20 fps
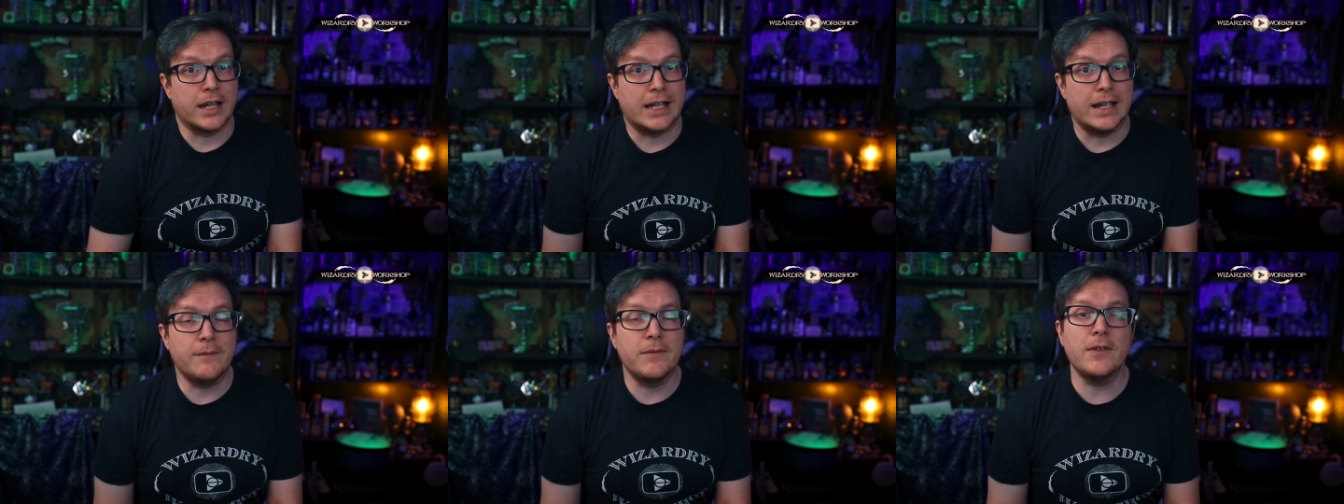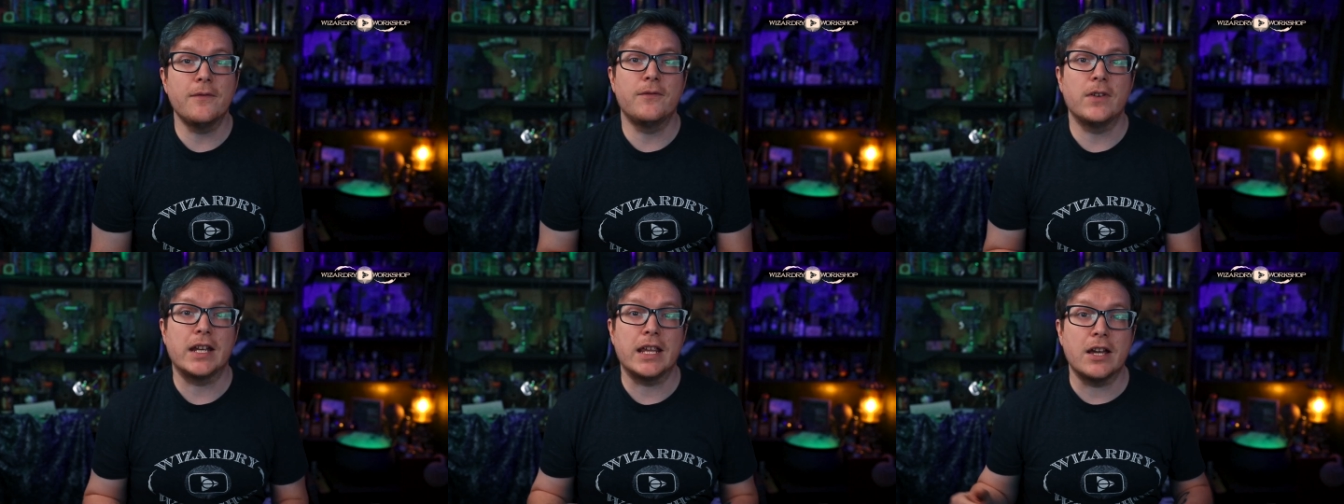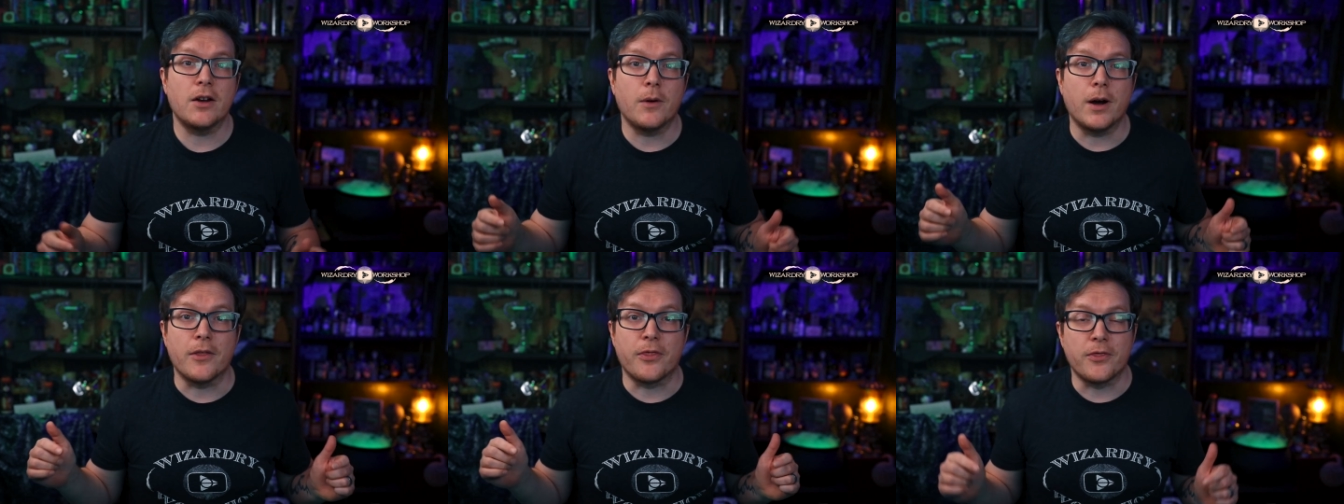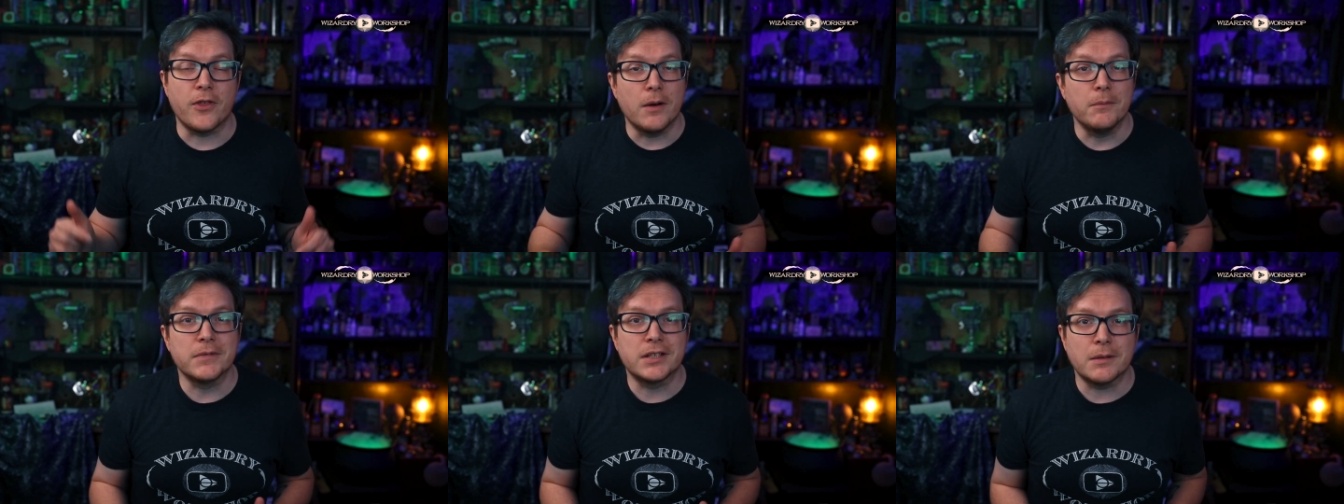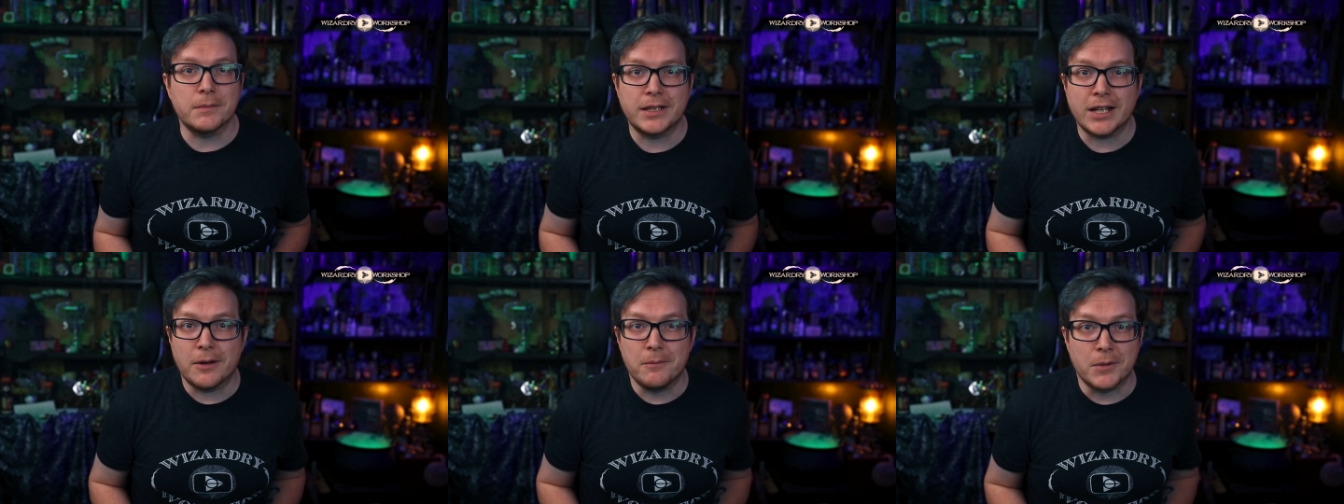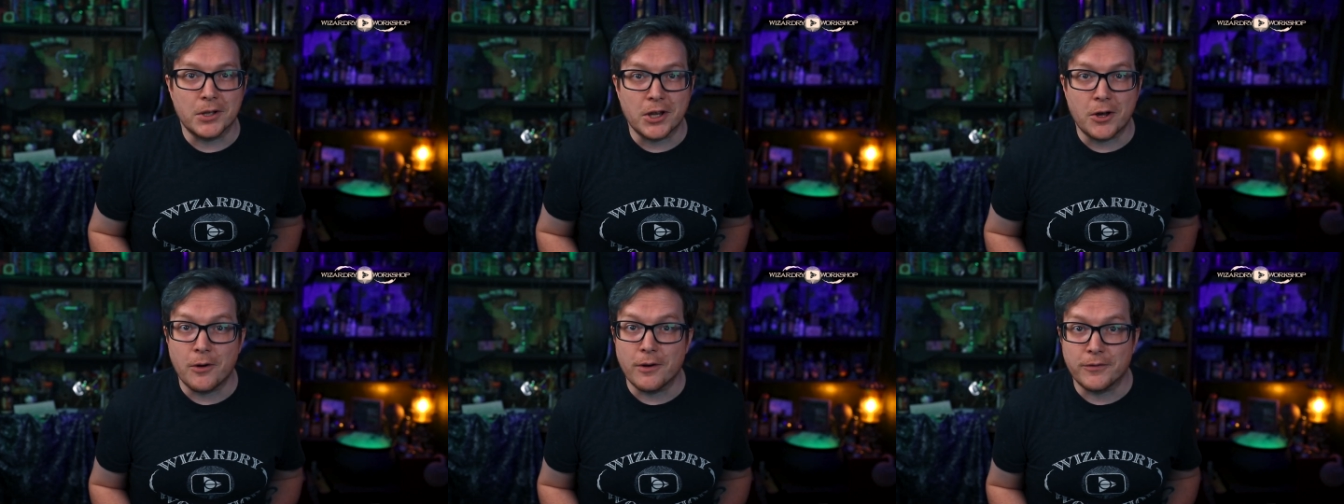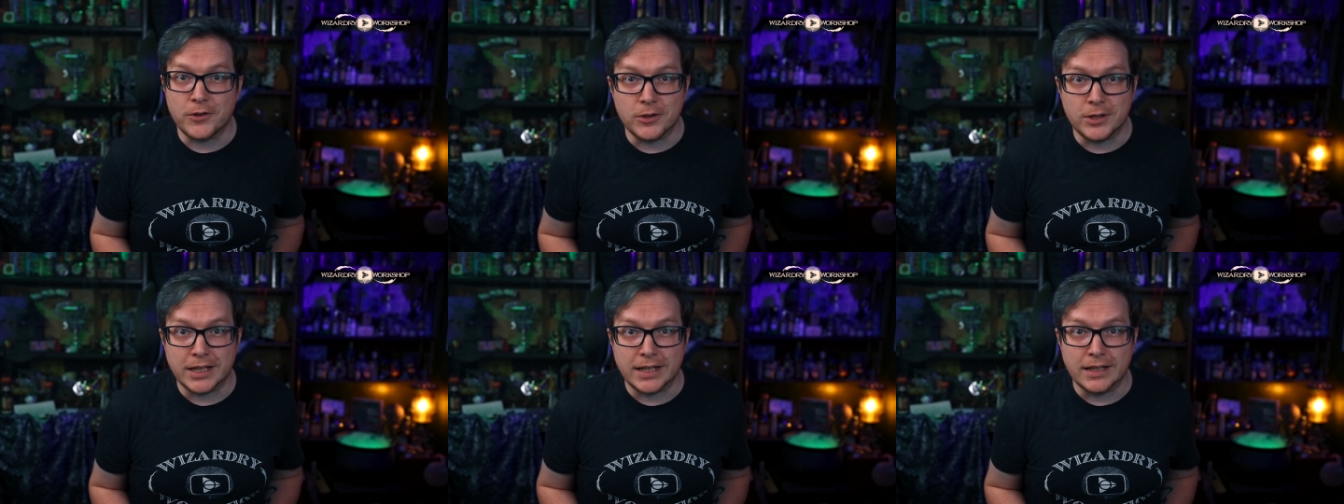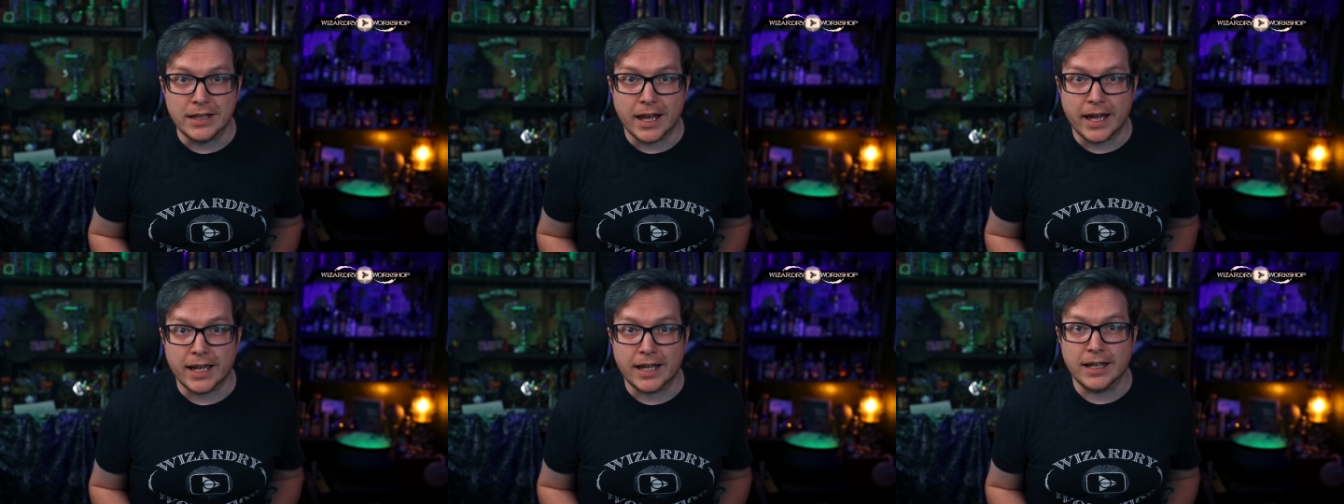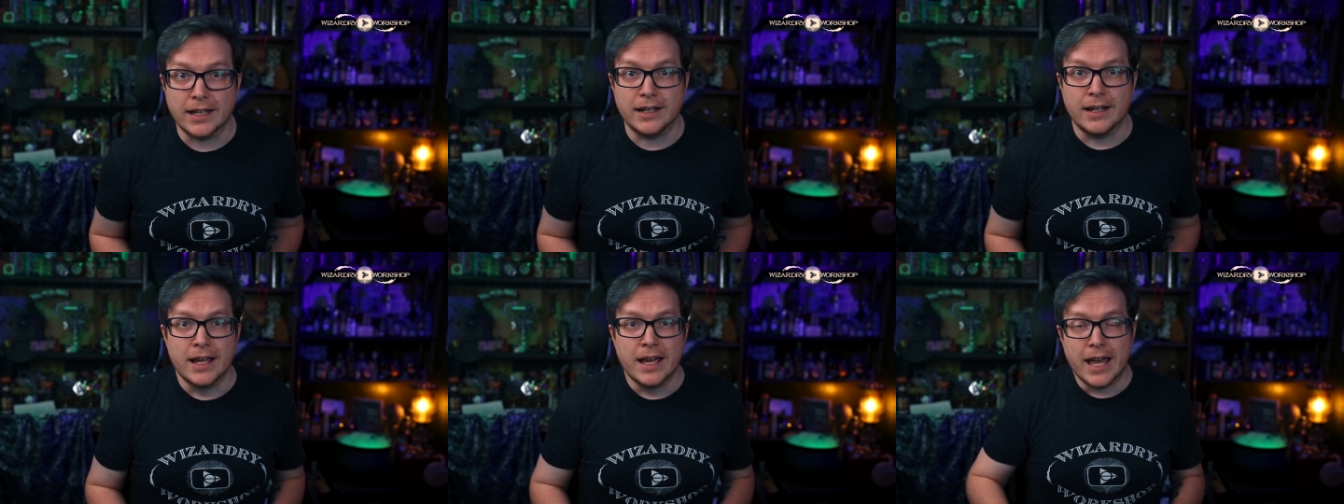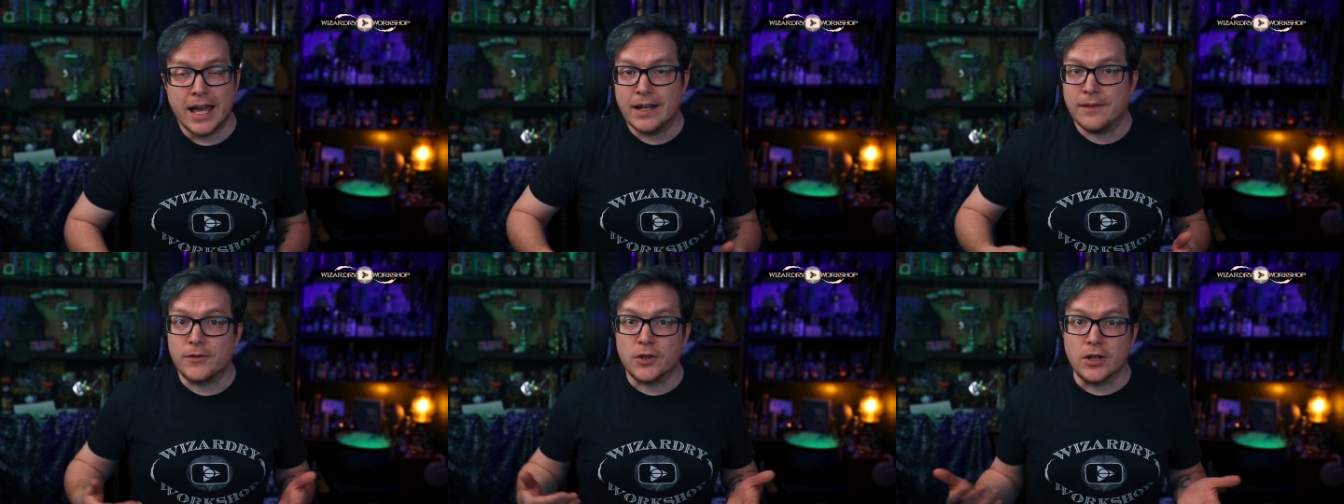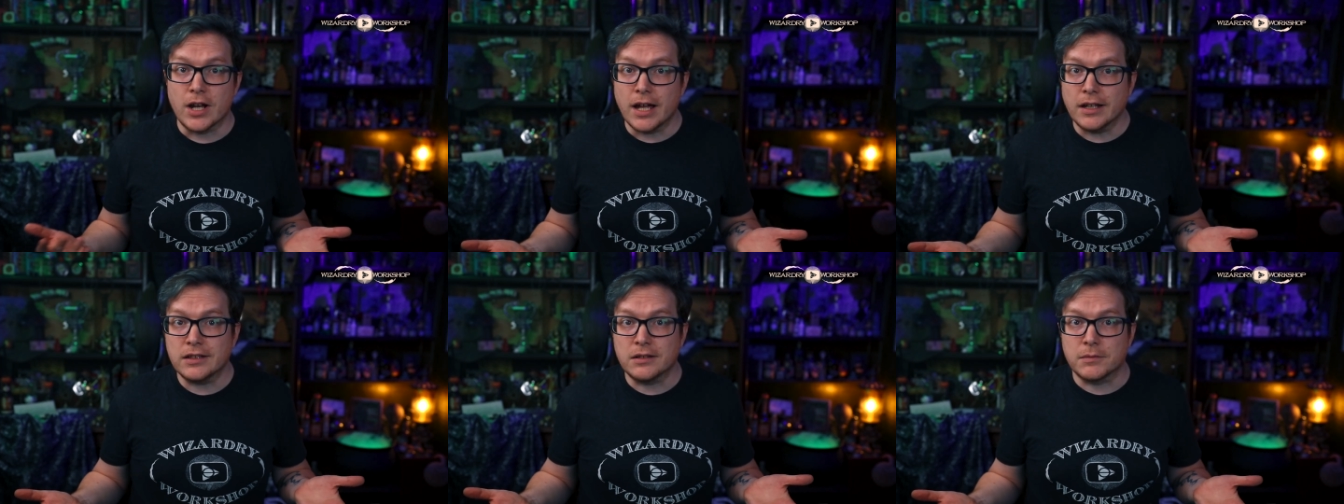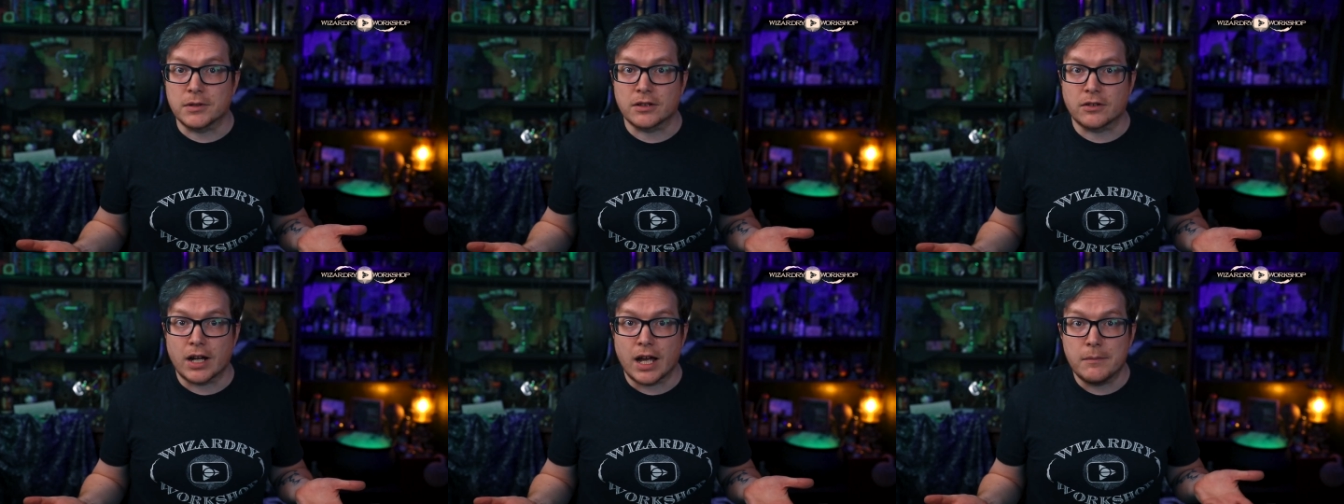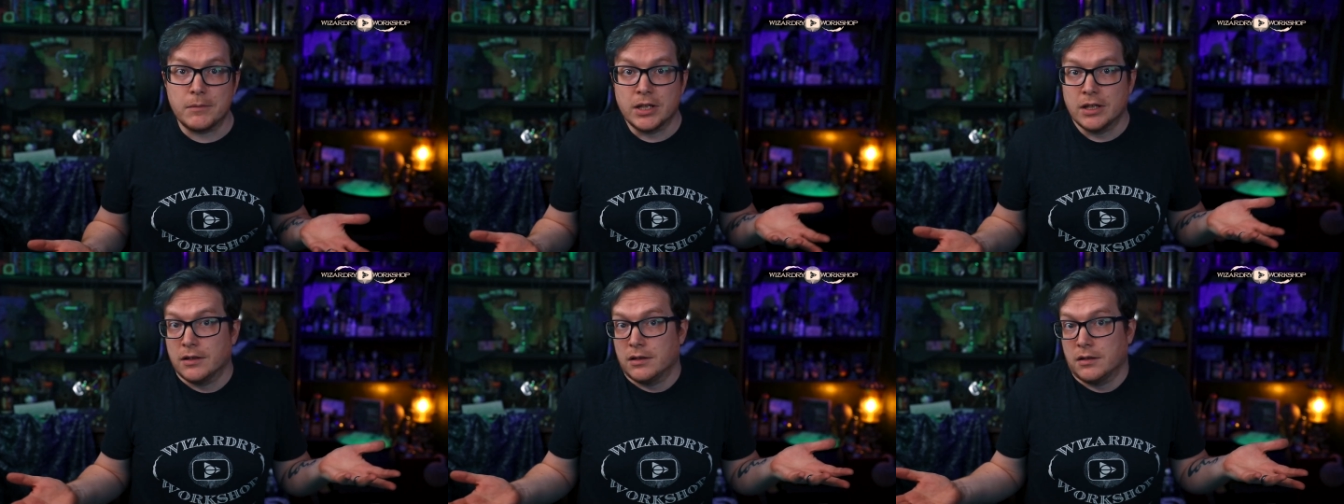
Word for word: Give the video a thumbs up down below if you did like it. And if you're not subscribed,